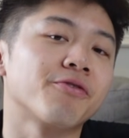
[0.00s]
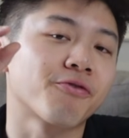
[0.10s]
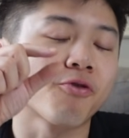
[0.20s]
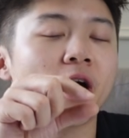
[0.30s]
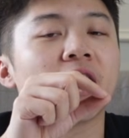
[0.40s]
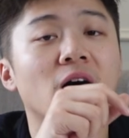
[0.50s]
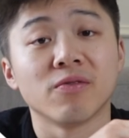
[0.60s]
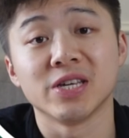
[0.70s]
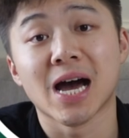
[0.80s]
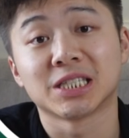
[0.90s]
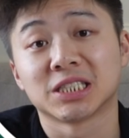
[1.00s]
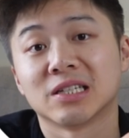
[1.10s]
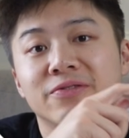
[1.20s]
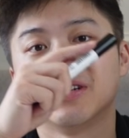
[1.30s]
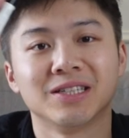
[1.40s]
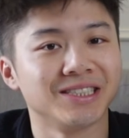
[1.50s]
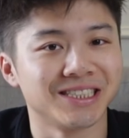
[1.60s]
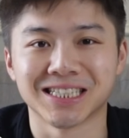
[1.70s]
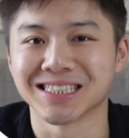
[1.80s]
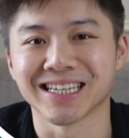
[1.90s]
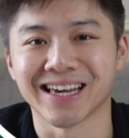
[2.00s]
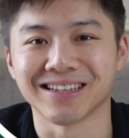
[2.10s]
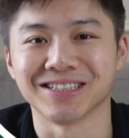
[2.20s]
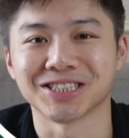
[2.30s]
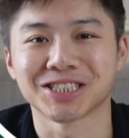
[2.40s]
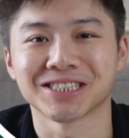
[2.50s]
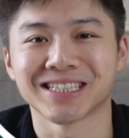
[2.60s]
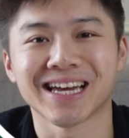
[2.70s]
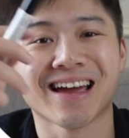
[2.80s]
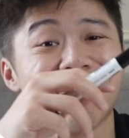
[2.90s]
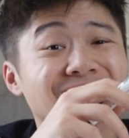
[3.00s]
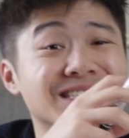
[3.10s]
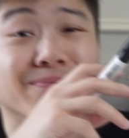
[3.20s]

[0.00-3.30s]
front of the adjective just like English, okay? And this is